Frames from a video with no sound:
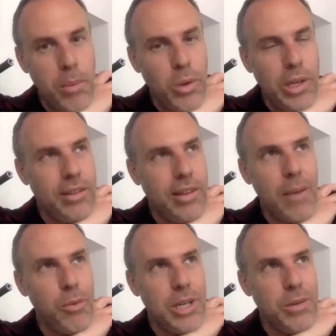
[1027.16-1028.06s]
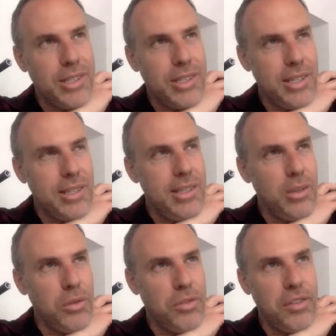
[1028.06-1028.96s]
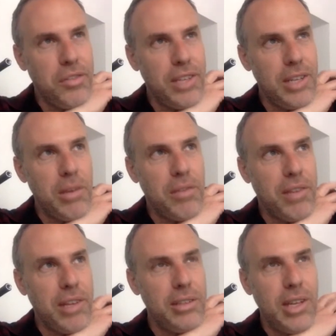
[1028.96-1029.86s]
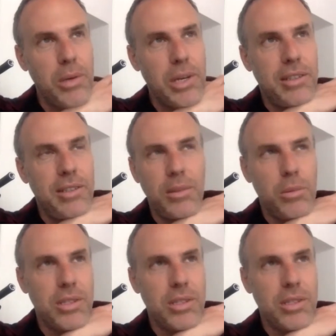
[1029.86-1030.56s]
one time when I was 16 or 15, my father directed. He was